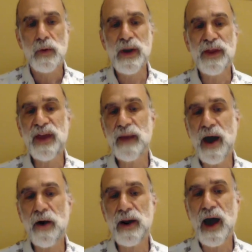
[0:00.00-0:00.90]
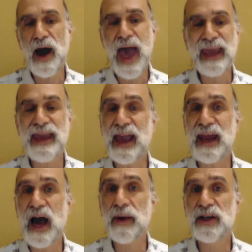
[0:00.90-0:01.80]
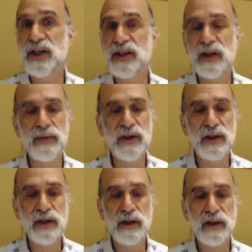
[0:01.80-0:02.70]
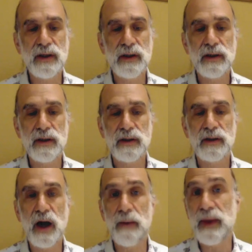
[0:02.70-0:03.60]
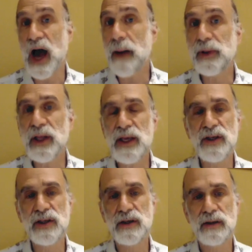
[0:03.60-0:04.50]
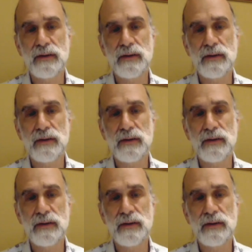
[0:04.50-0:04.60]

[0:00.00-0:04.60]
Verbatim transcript: We could think about uh, hacking economic systems, uh, monopolies,